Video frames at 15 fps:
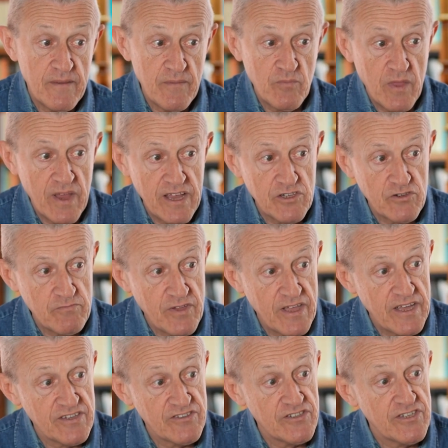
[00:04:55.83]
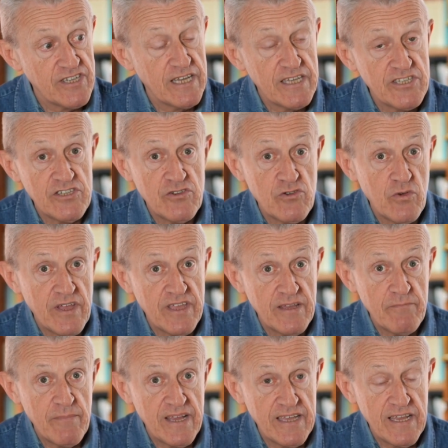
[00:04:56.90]
We experienced this during
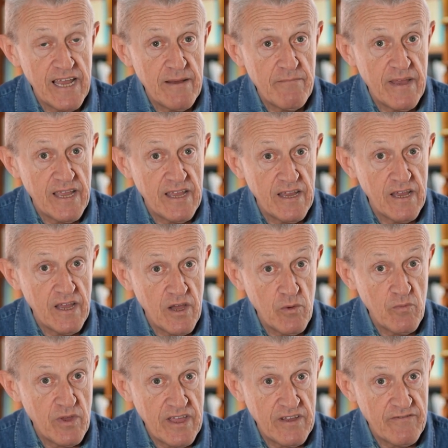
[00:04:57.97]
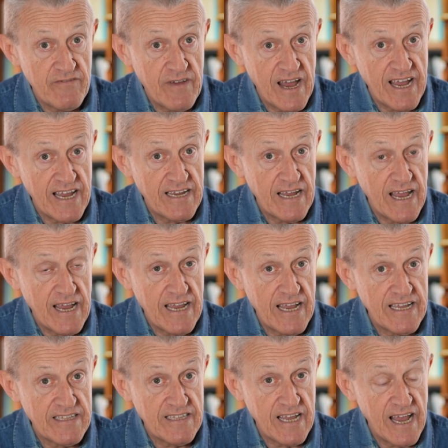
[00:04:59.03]
the pandemic with the fight
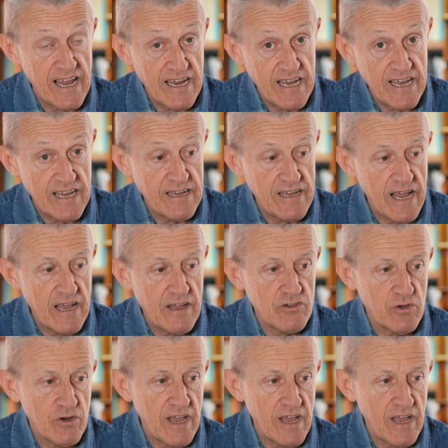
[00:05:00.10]
against hacker attacks on